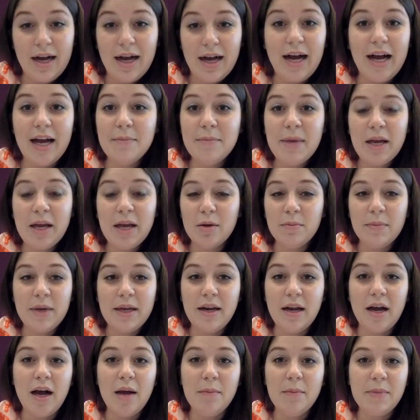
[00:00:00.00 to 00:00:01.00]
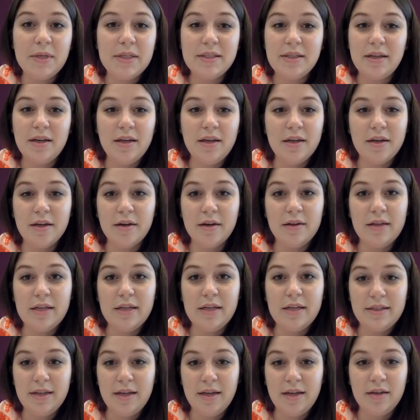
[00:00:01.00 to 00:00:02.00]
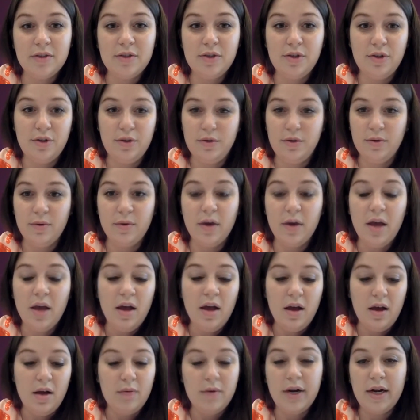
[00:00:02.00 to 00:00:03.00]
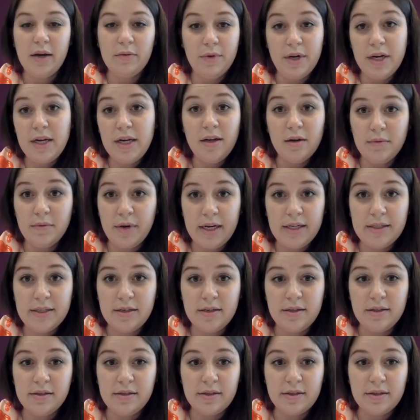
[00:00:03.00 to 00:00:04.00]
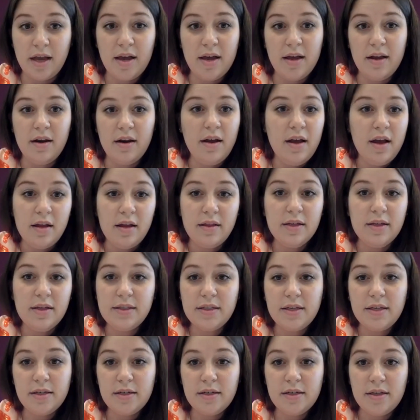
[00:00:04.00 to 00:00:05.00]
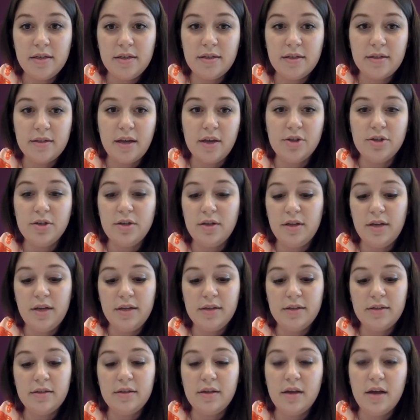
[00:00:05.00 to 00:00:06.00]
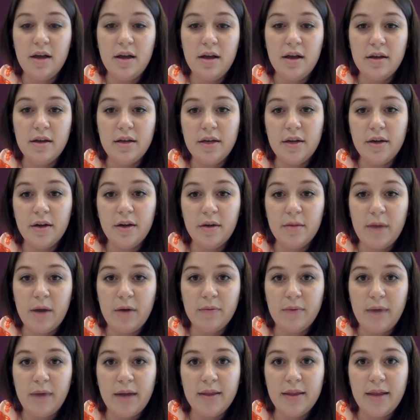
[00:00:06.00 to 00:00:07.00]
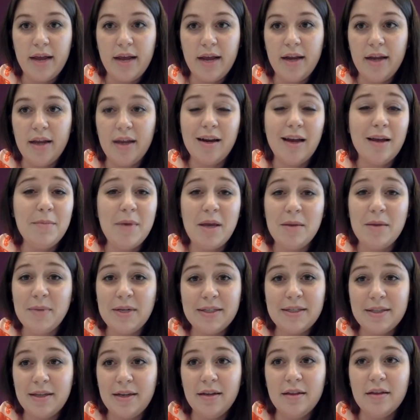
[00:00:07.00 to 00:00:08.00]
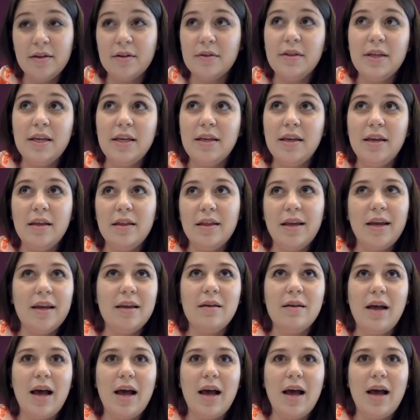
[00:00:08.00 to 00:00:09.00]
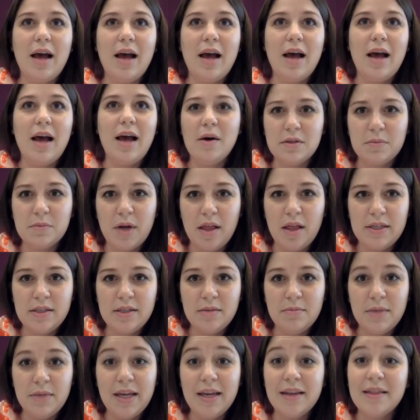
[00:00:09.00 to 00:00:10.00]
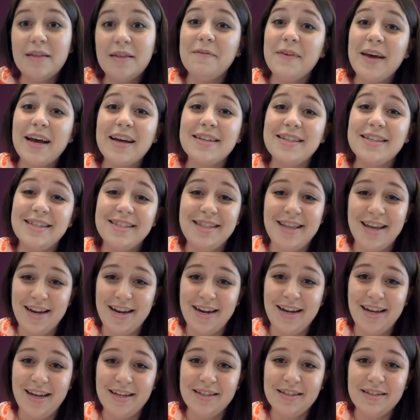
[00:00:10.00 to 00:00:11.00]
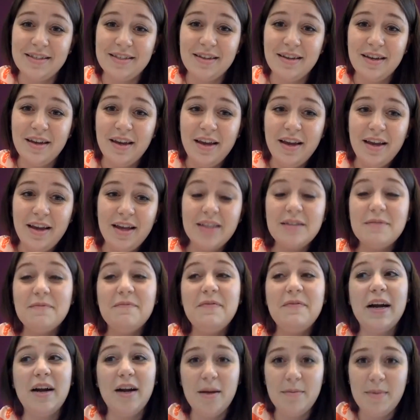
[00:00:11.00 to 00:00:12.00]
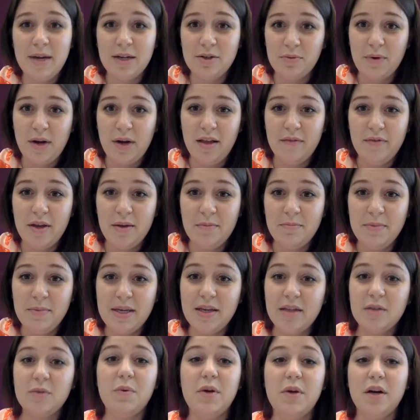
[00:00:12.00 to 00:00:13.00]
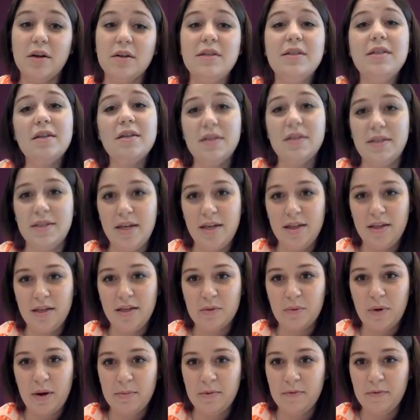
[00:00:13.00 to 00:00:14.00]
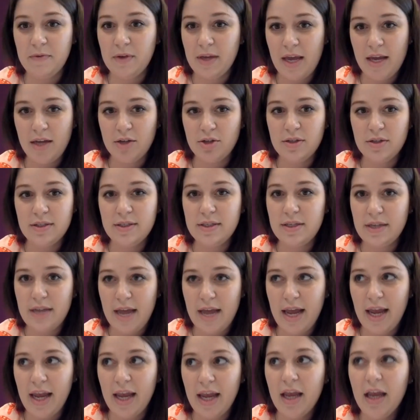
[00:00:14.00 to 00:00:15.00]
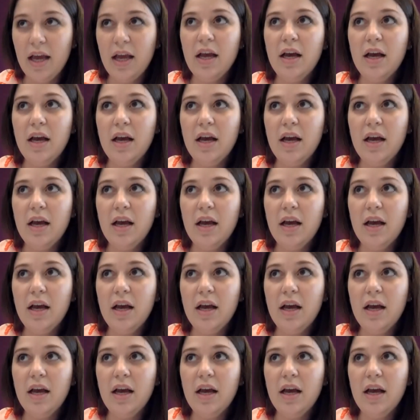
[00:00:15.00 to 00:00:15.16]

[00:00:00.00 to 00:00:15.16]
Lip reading: I may or may not be sitting here listening to reading A Raisin in the Sun, listening to the discussion of this, hearing about redlining, and I may be sitting there thinking like, how is this relevant to me? And the fact is that it is. It's very much relevant because we are still seeing these ramifications today.